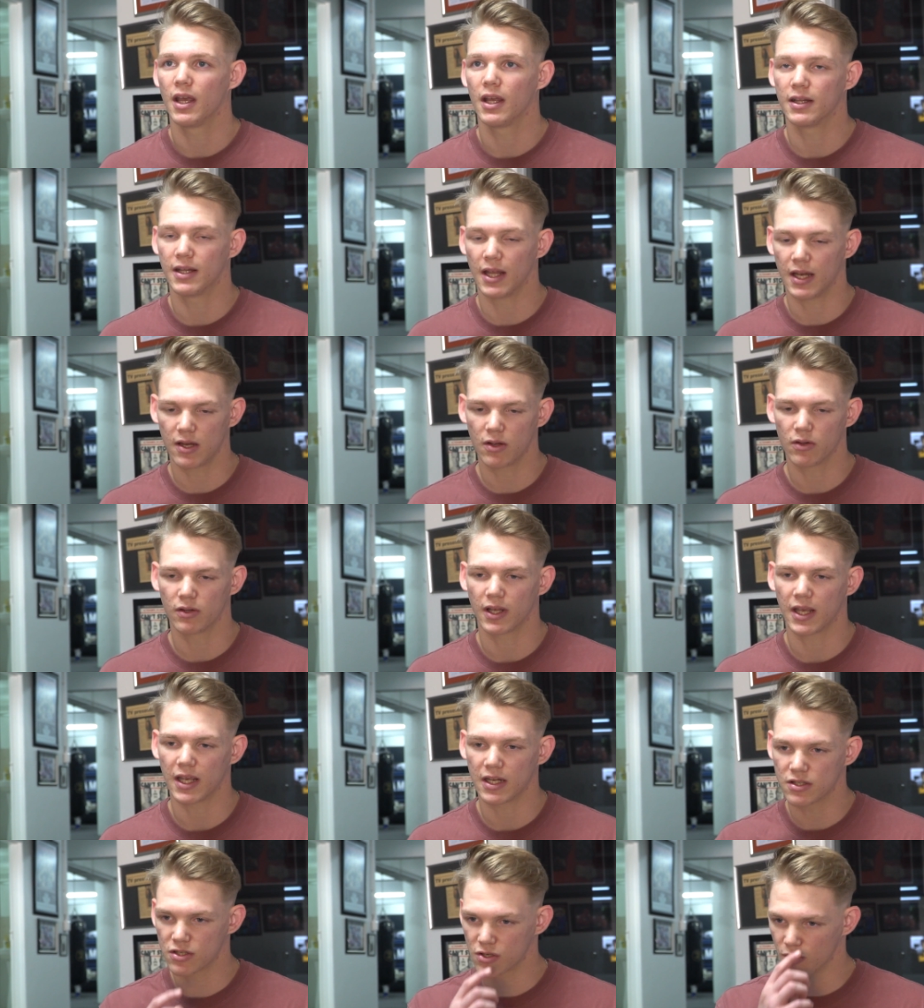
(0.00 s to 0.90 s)
then he'll
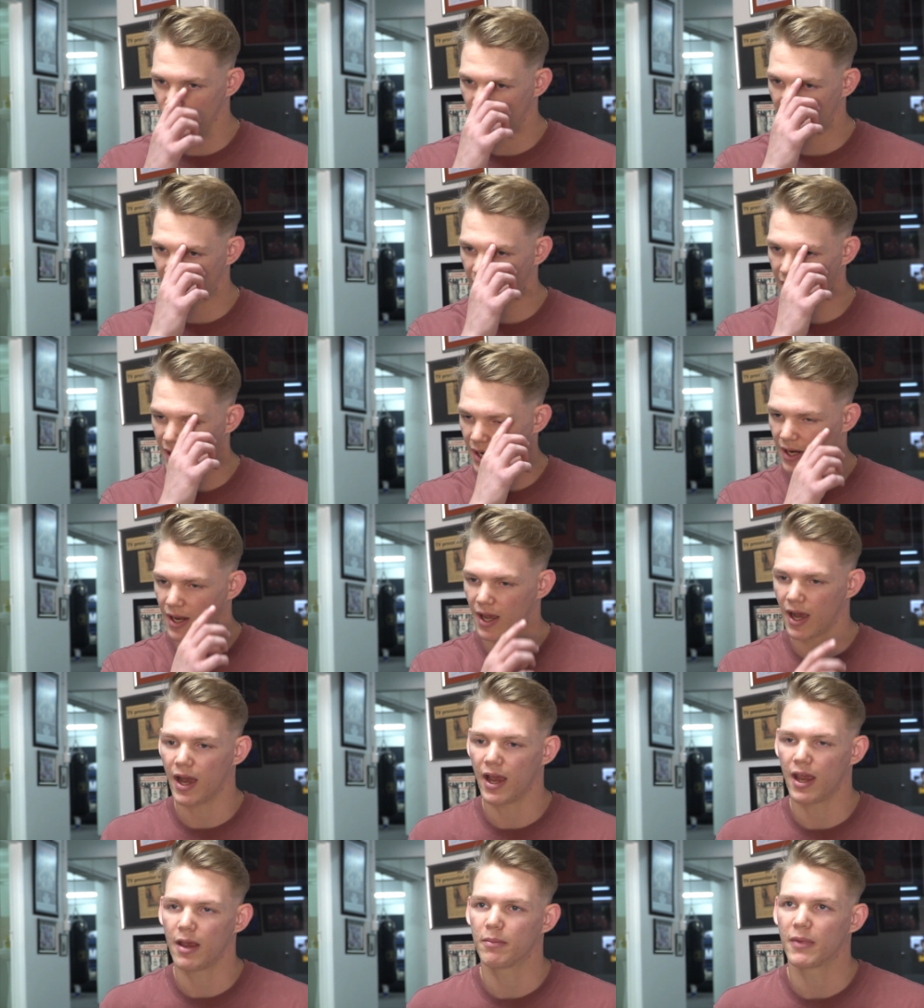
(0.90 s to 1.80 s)
get to where
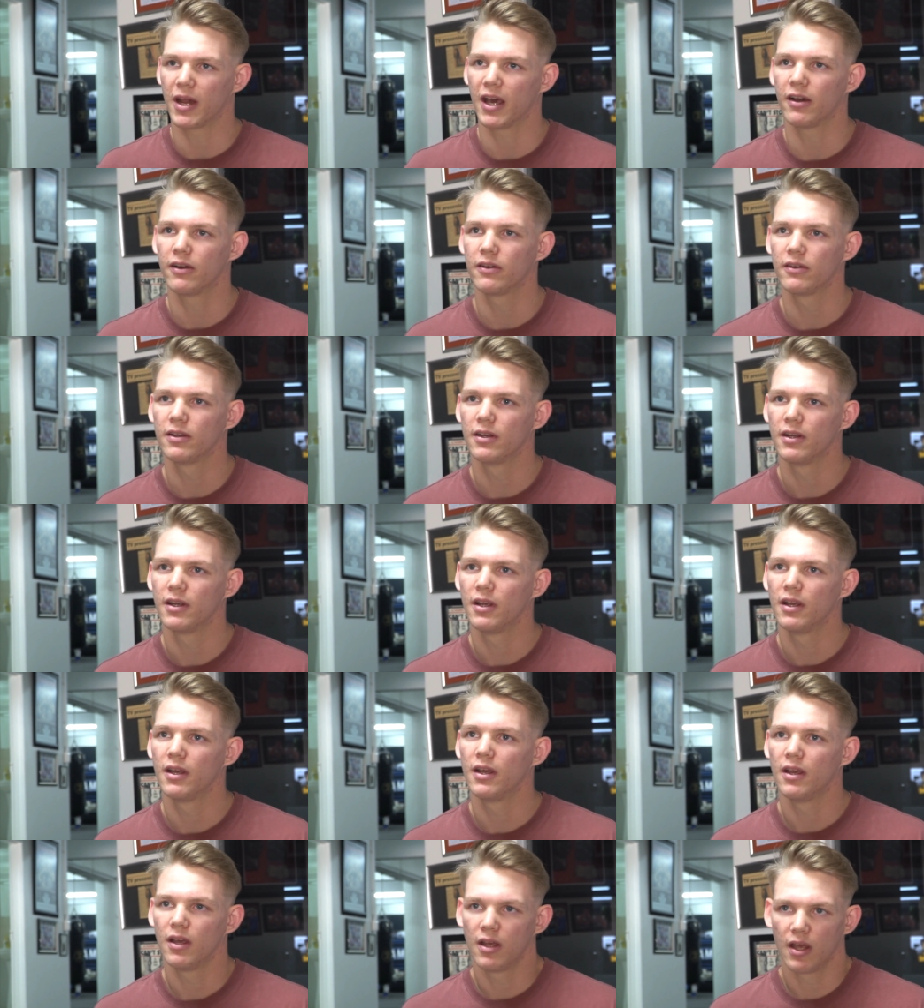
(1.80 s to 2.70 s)
I am now,
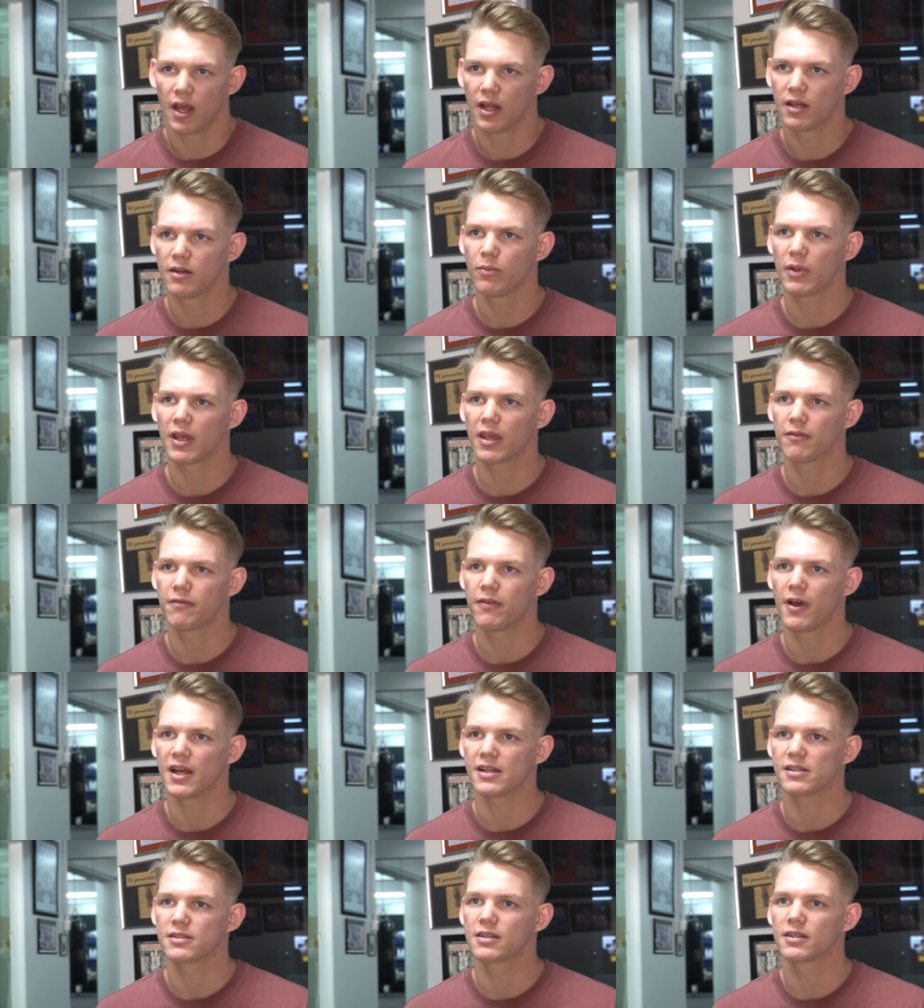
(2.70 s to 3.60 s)
and then we can
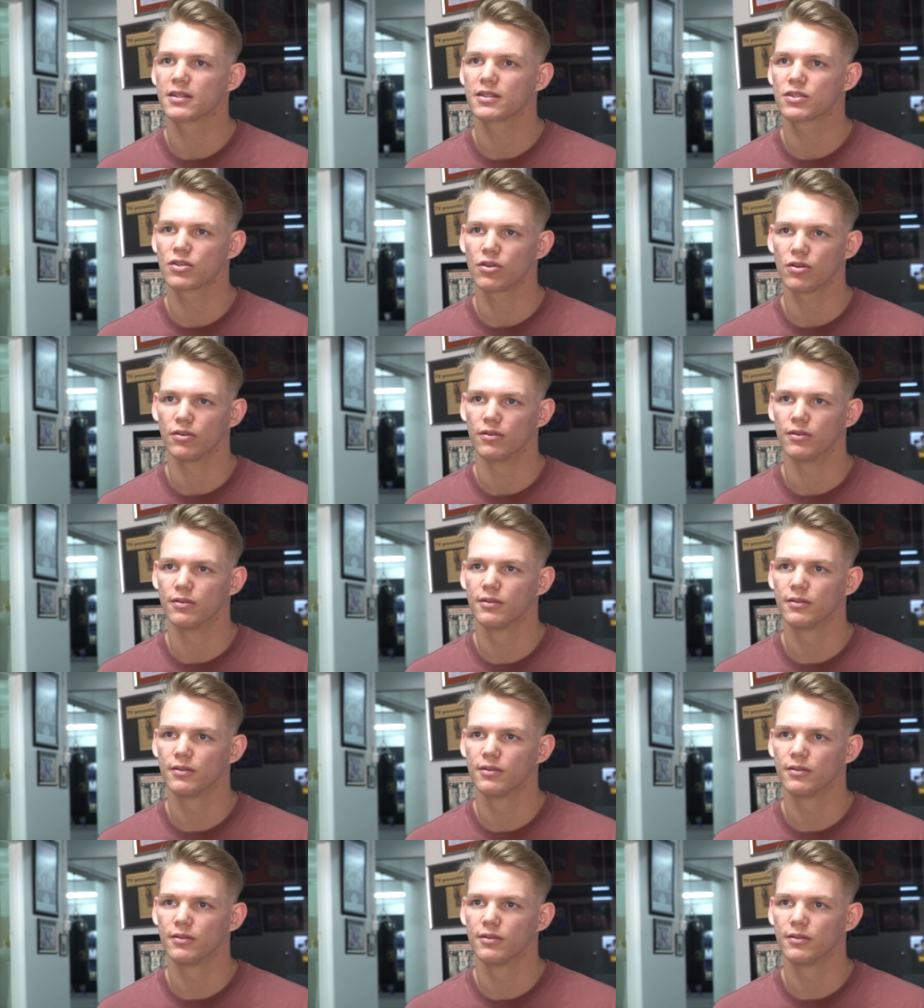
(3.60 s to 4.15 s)
fight. Sure.